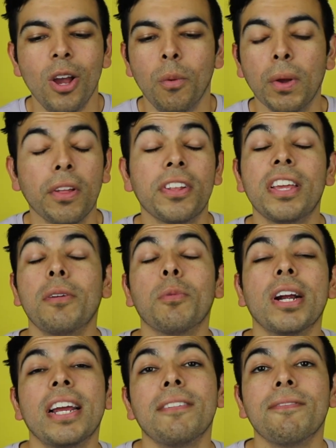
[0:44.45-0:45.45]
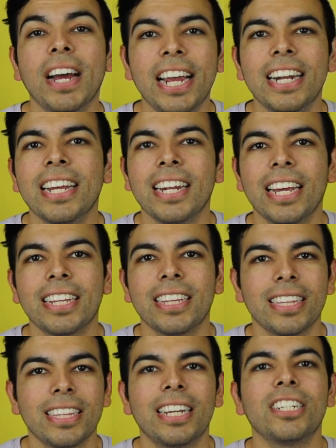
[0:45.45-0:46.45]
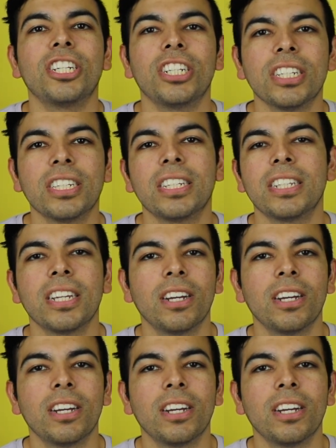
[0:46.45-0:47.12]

whether they were invited, like that's just